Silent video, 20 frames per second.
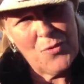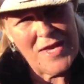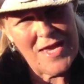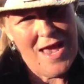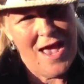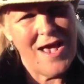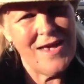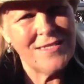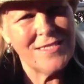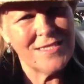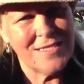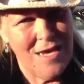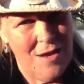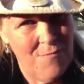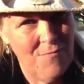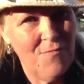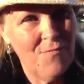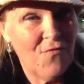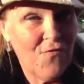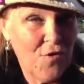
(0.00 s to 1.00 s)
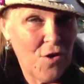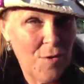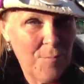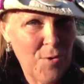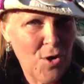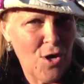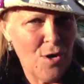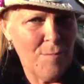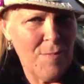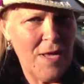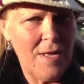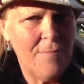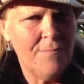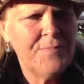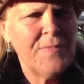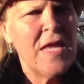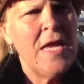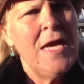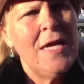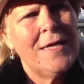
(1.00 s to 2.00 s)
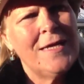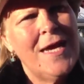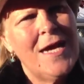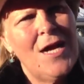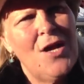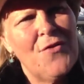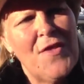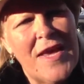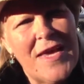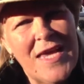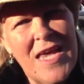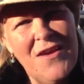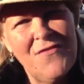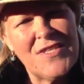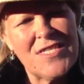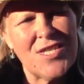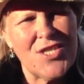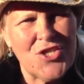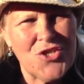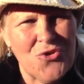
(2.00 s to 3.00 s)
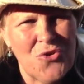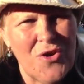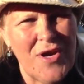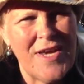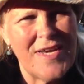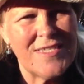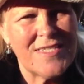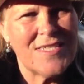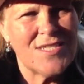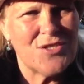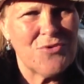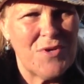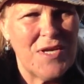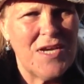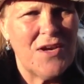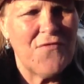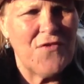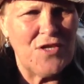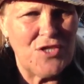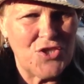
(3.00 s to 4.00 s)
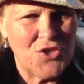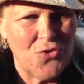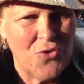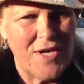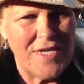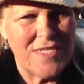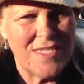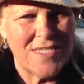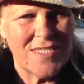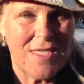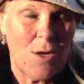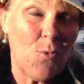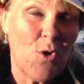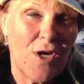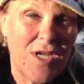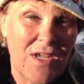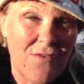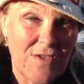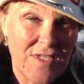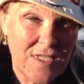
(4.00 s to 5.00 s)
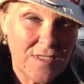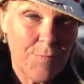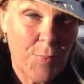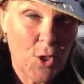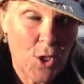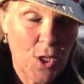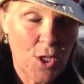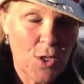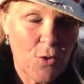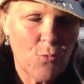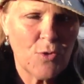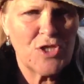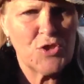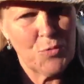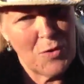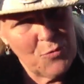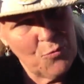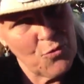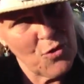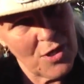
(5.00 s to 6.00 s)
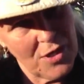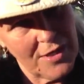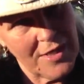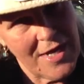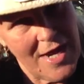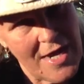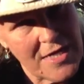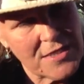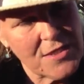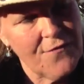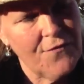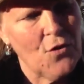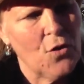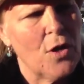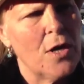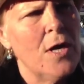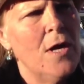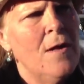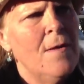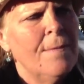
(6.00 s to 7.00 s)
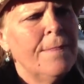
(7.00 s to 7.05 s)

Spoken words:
we asked them for a permit. Now, they gave us a choice, three different choices. They wouldn't give us the park, which we really asked for.